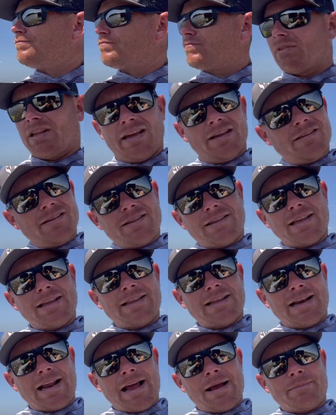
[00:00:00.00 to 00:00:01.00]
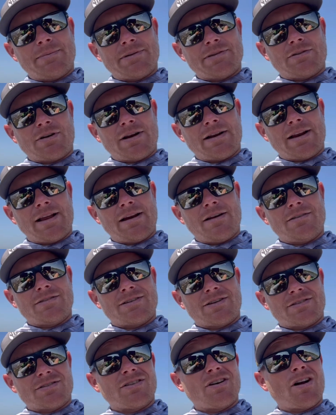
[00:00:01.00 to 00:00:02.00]
The other thing that happens right now is
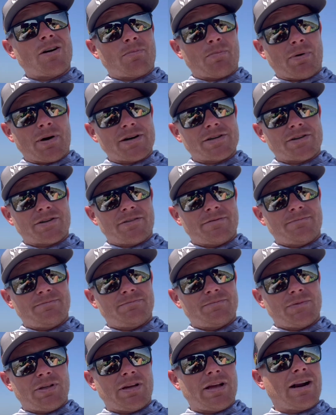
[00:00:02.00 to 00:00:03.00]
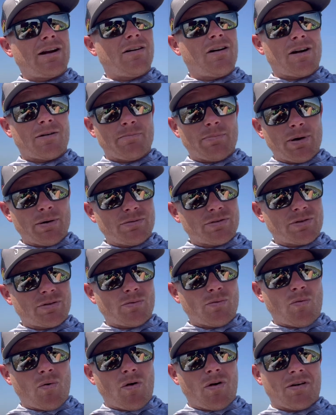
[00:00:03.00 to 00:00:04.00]
there's a lot of pressure. You got a lot of boats on
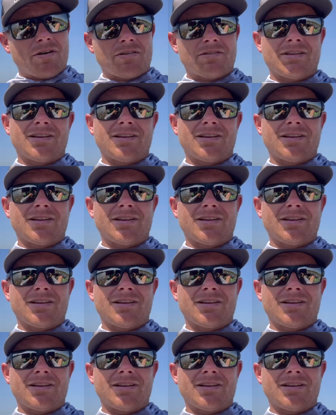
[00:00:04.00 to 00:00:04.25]
the water.